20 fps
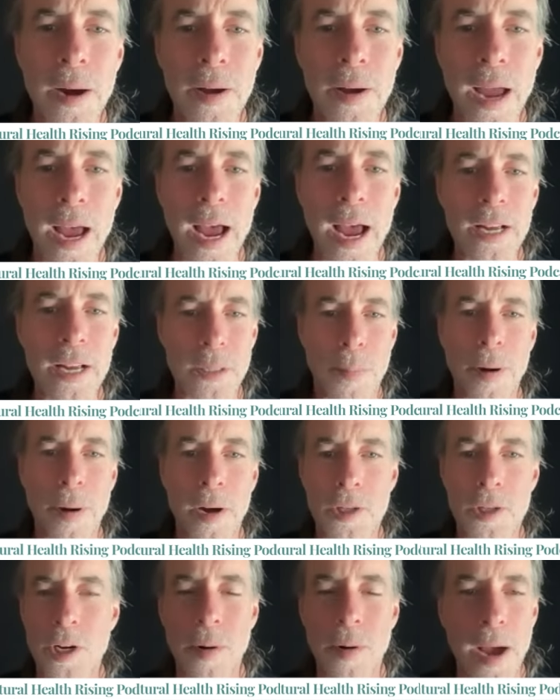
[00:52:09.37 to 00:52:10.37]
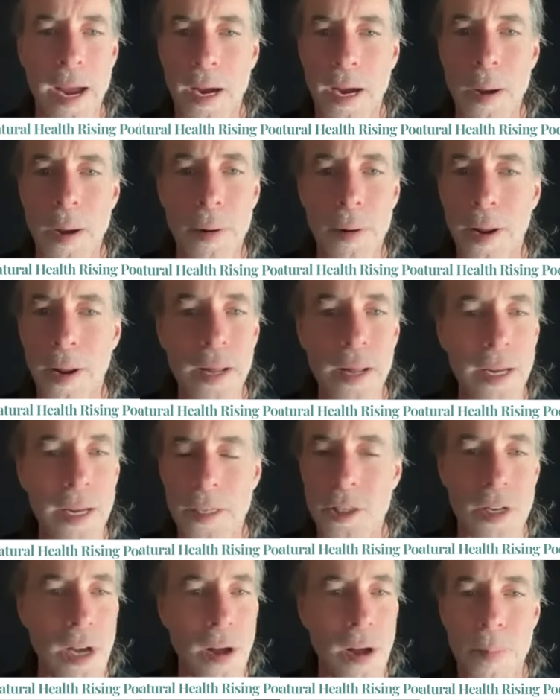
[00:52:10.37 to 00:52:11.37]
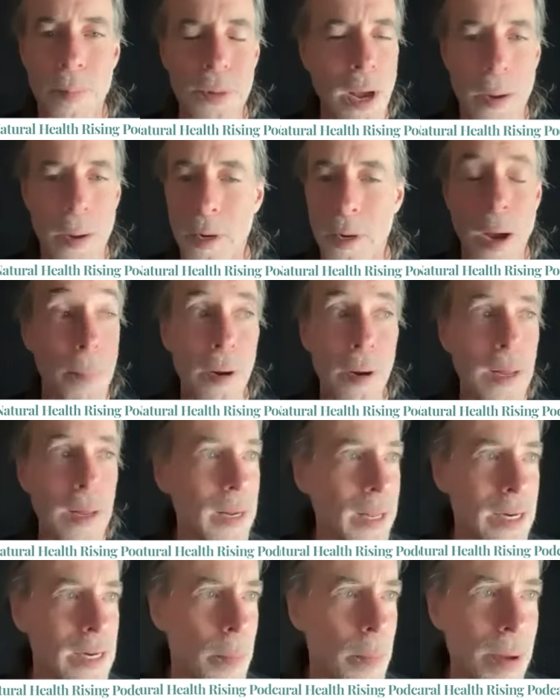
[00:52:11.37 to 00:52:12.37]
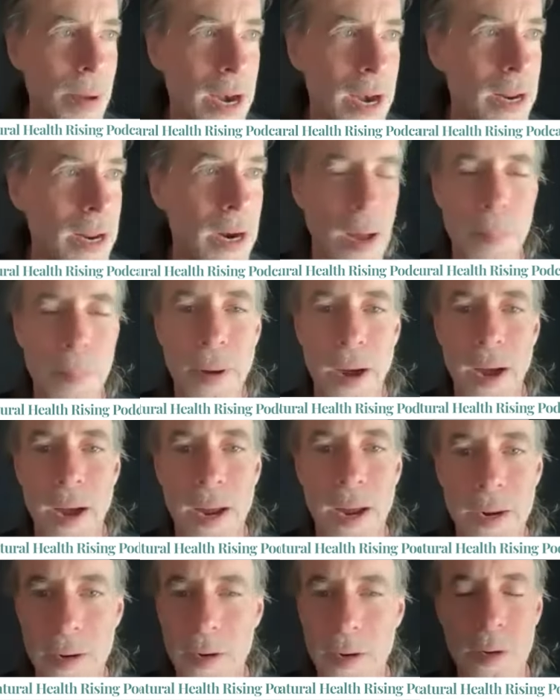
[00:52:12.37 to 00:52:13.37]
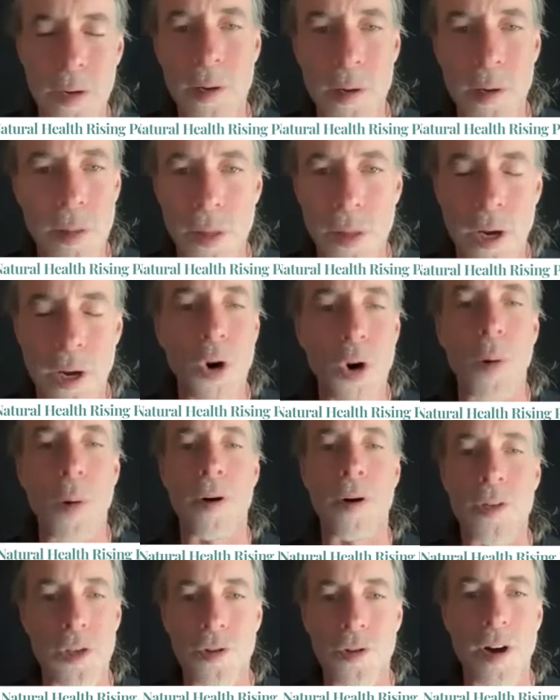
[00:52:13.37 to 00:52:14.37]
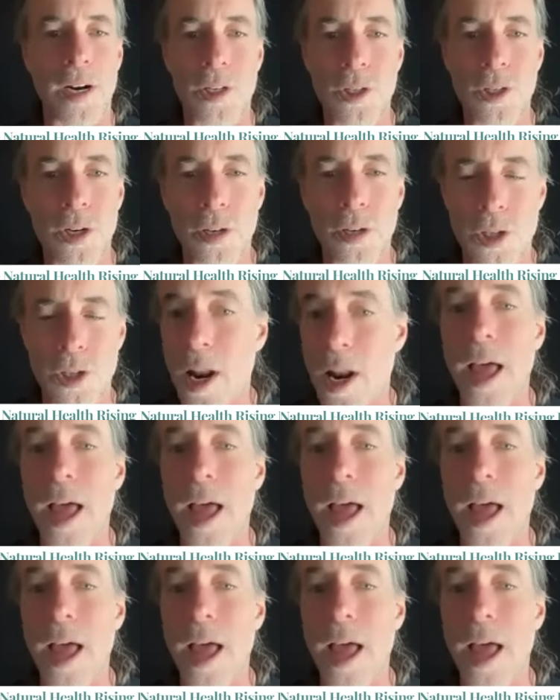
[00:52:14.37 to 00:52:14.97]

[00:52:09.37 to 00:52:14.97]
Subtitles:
as opposed to completely dependent upon the corporate structure